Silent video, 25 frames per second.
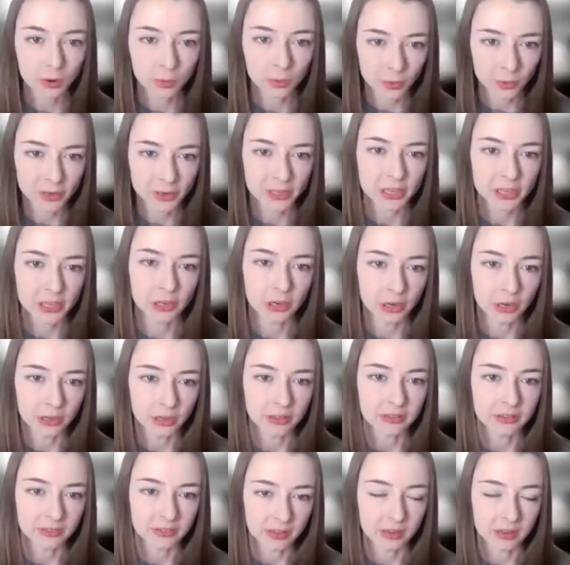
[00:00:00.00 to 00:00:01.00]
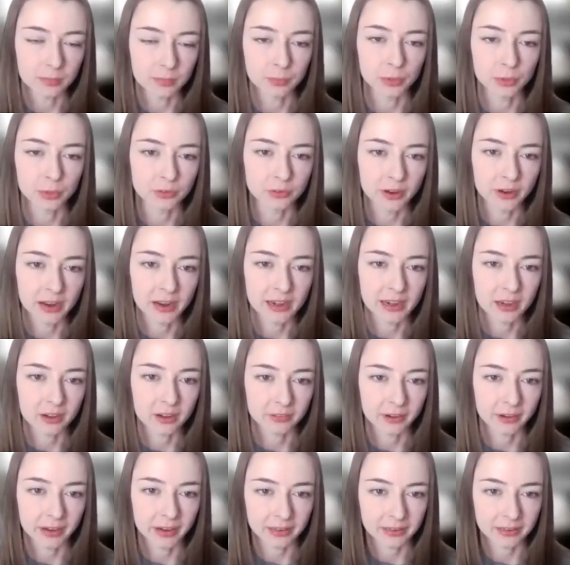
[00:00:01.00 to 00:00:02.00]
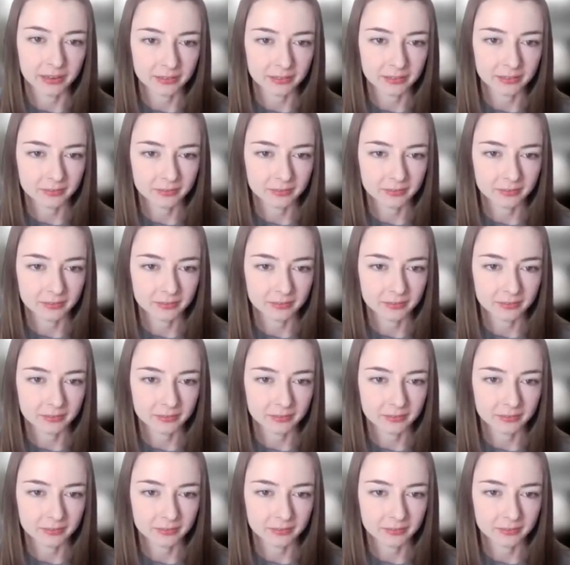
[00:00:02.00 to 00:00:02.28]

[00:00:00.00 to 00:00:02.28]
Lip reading: are working on the second book right now, right?